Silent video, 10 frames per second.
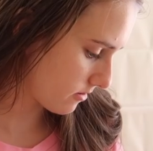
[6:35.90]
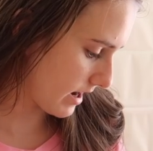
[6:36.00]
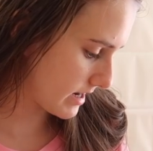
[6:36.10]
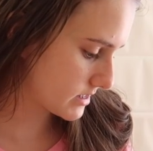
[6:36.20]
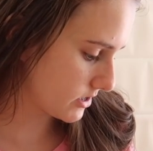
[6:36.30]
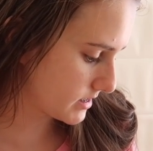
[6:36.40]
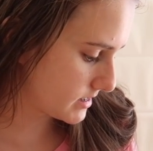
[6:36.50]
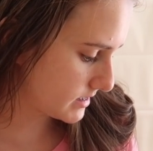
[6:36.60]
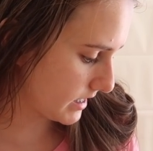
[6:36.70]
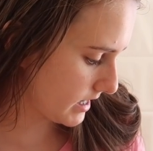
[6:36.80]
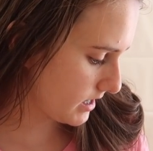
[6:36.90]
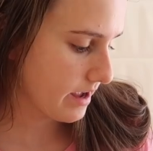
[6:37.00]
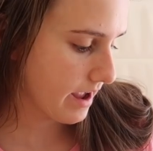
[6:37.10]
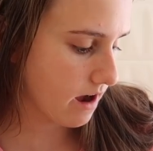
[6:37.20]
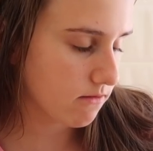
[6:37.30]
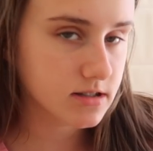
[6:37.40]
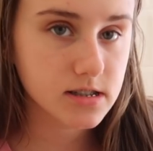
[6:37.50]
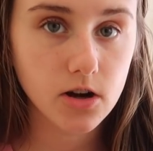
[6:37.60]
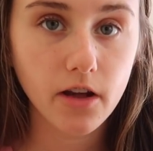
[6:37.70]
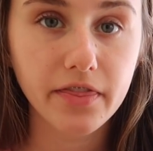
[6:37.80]
Right, so see how
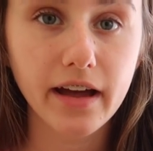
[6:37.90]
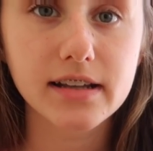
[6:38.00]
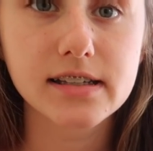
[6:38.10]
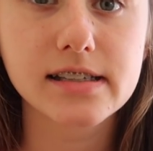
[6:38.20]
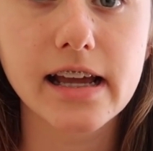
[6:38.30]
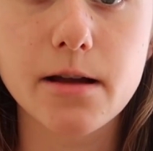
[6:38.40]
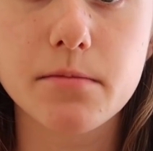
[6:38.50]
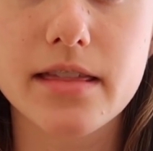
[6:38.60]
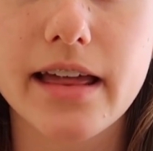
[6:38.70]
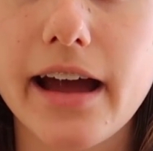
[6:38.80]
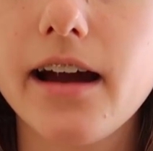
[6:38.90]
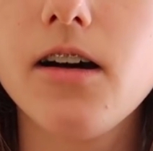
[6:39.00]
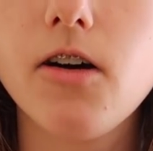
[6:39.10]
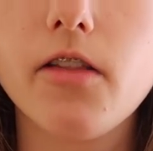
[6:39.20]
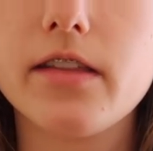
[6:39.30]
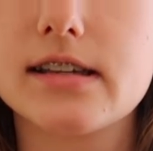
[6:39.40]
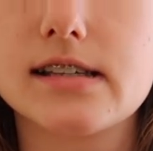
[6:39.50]
it's got that seam there on the